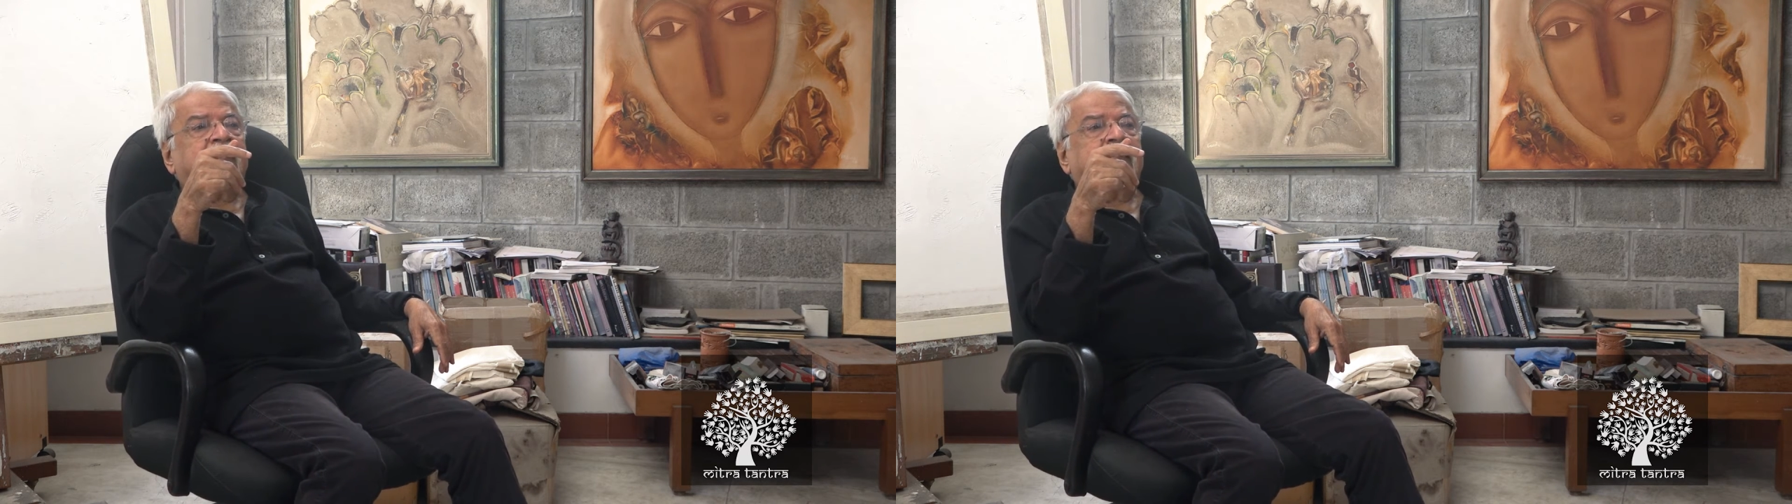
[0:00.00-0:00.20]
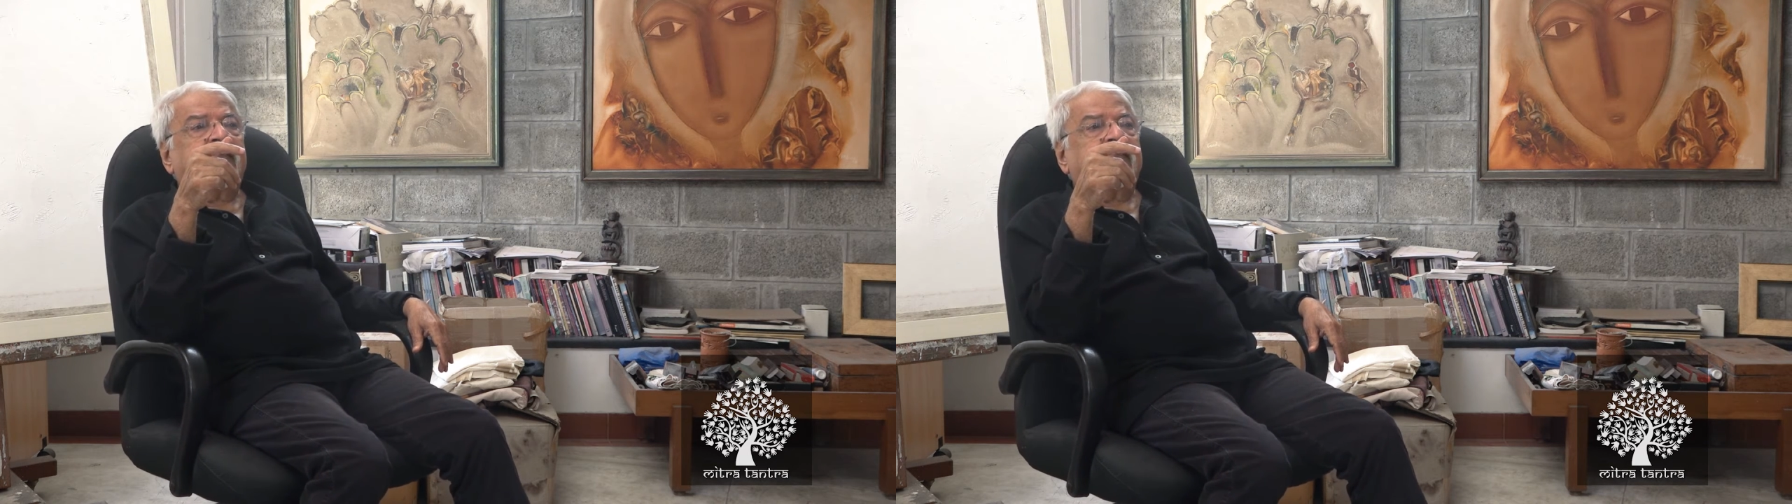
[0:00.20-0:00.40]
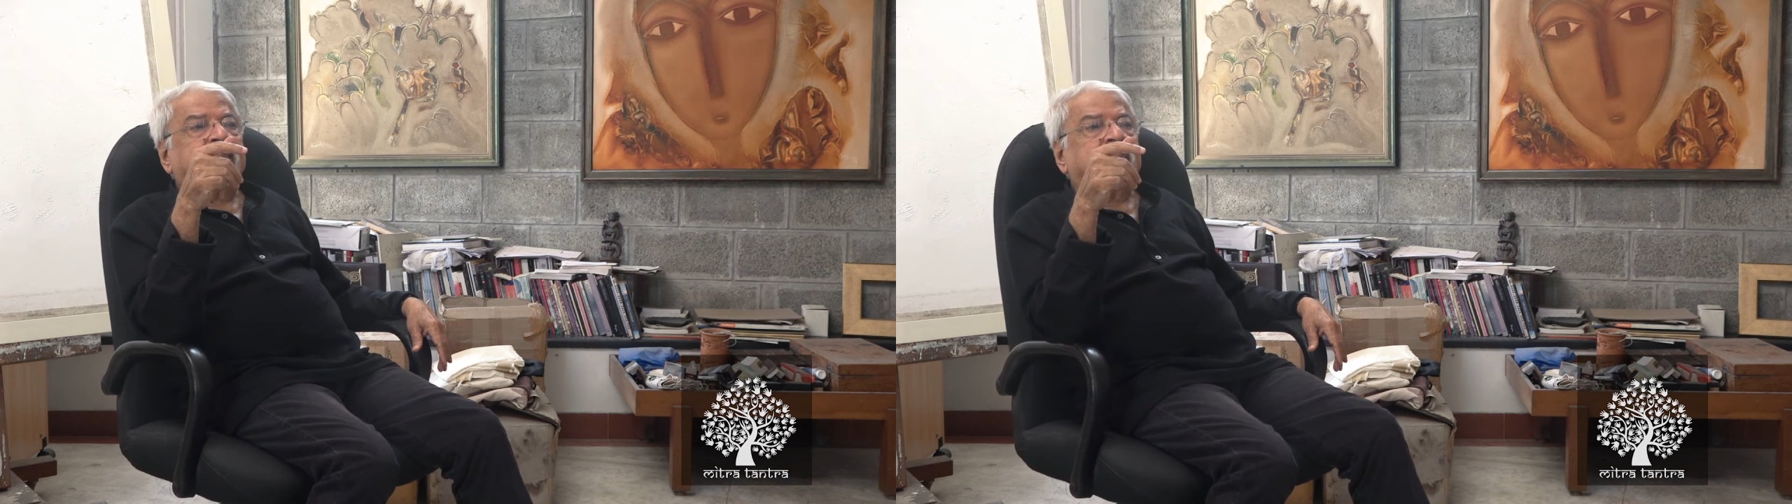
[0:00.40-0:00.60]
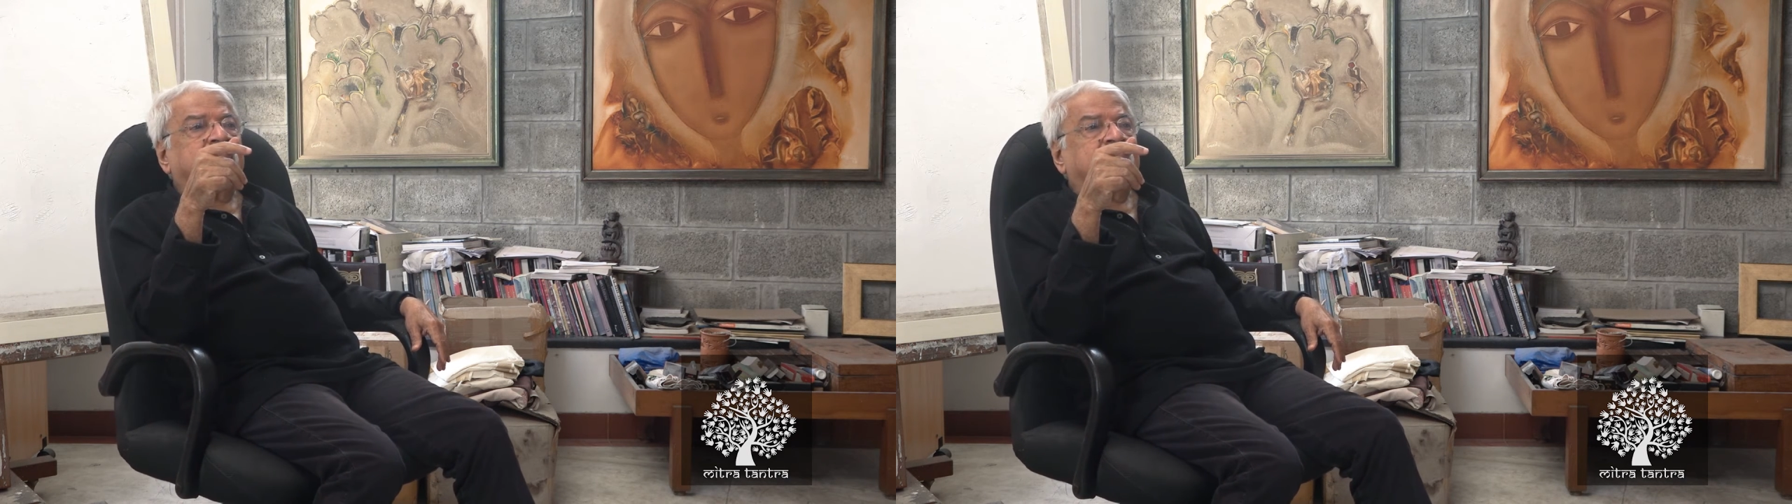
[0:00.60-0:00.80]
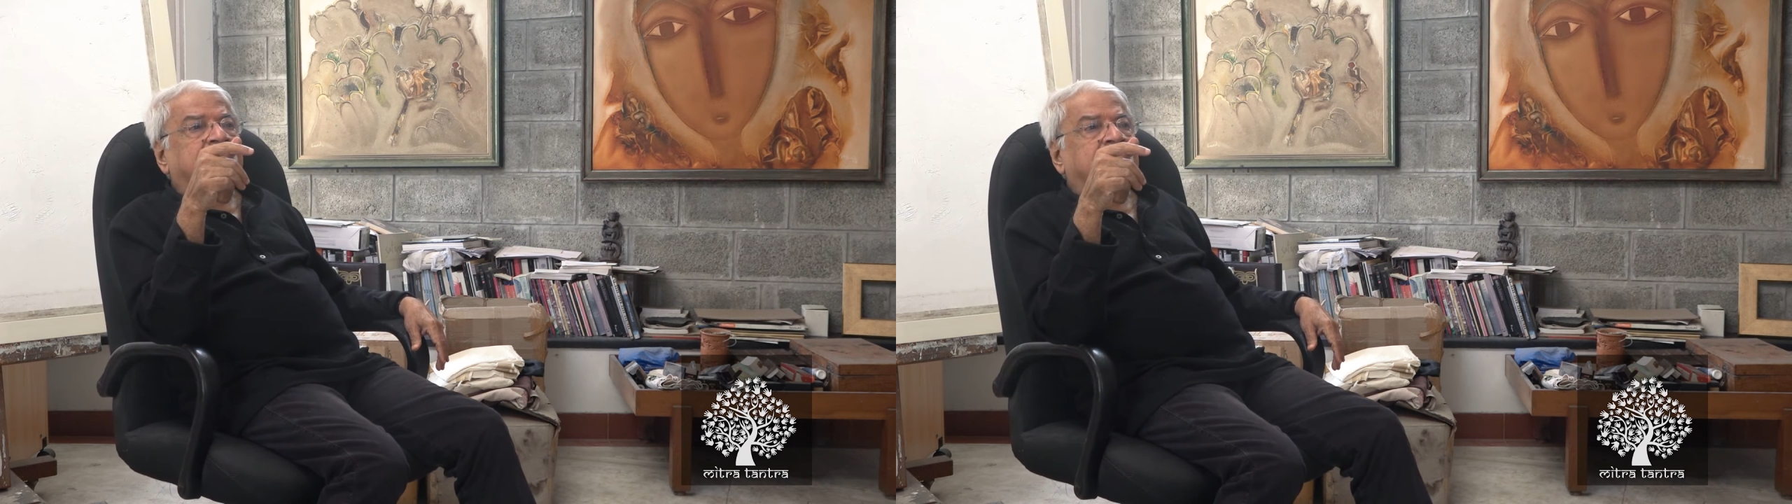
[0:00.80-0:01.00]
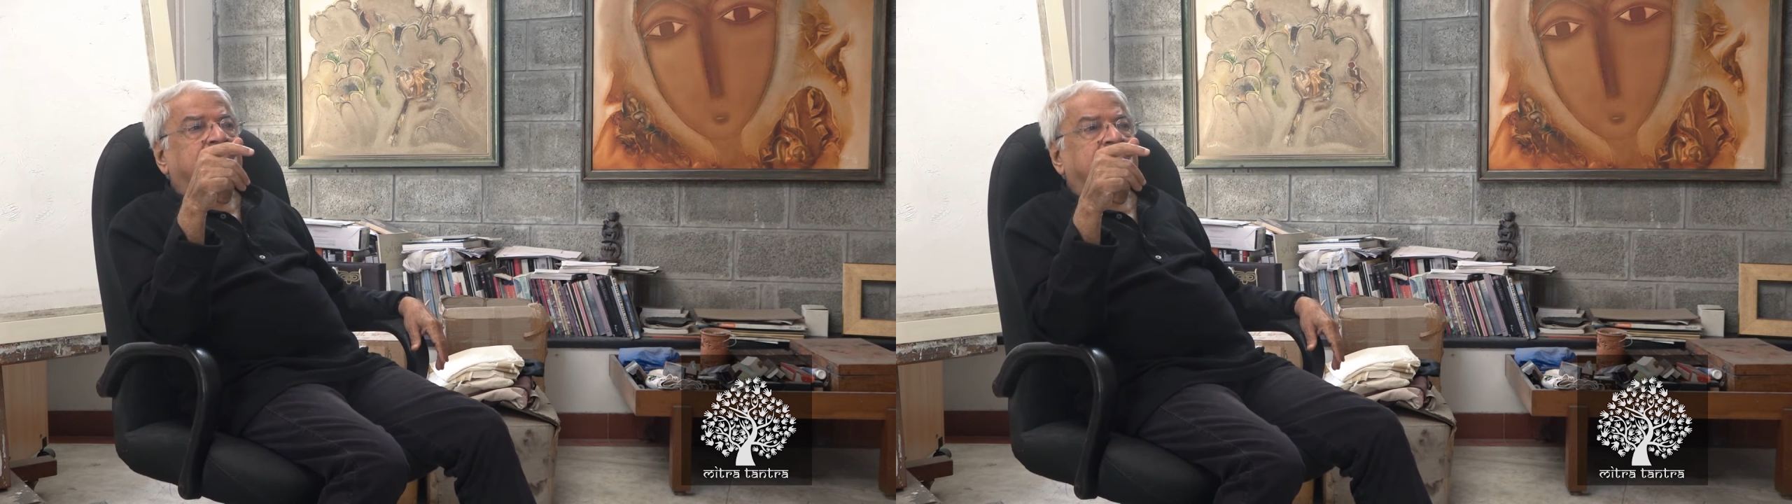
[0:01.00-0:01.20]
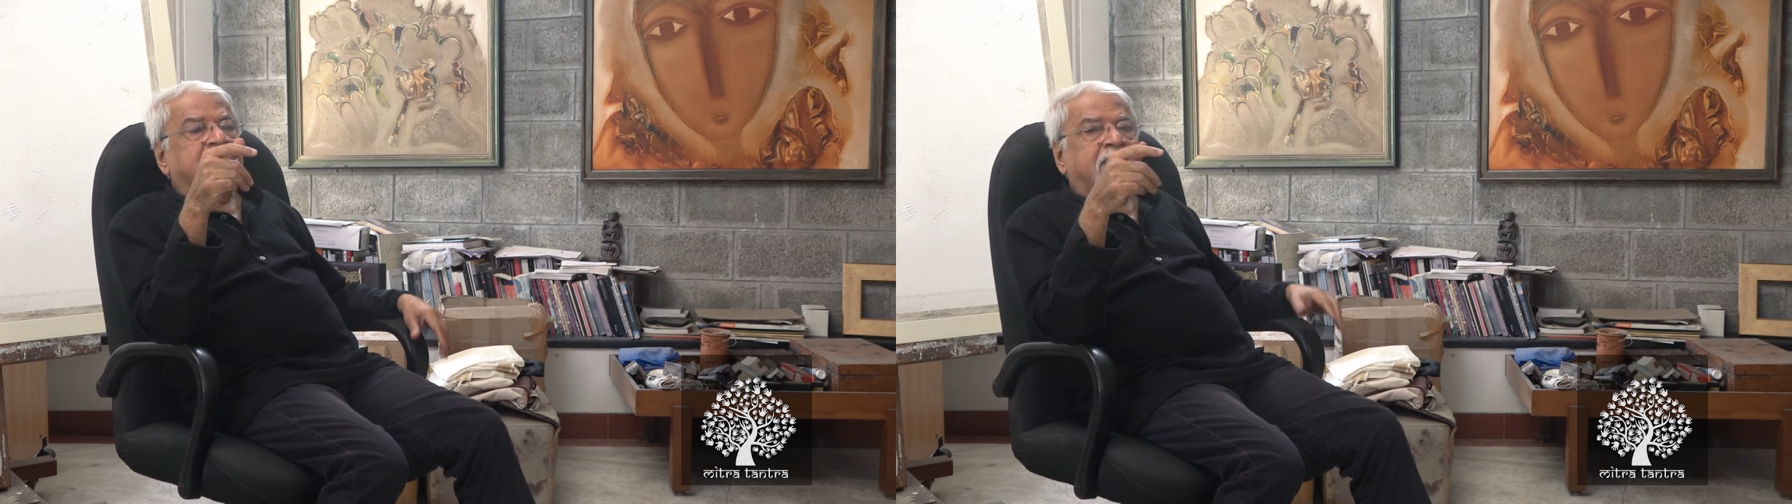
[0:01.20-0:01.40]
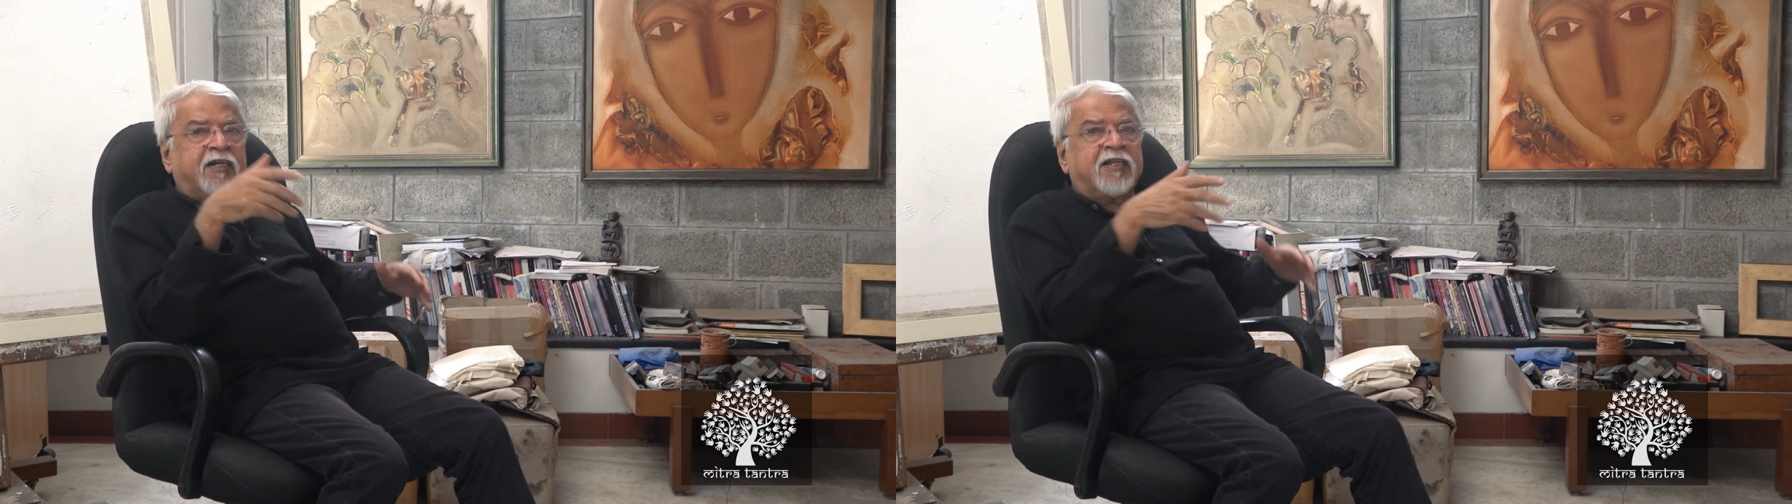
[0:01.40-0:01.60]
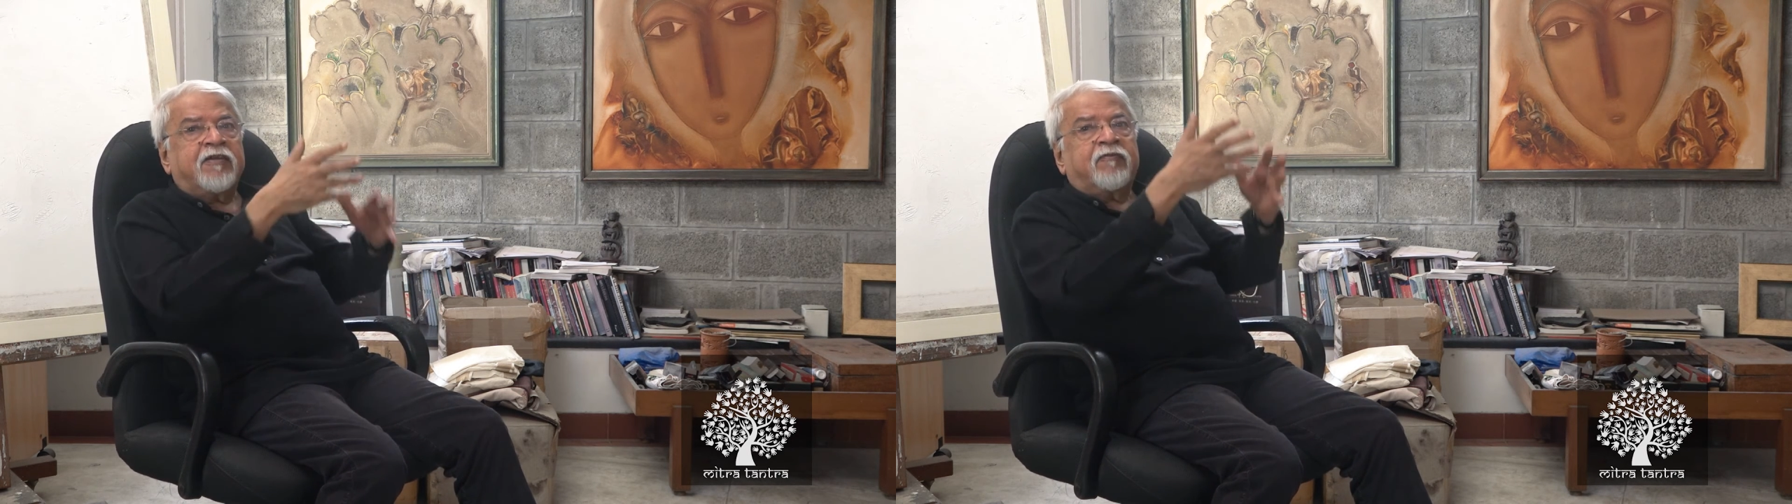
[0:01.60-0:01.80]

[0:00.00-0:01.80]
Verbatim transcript: uh, tree,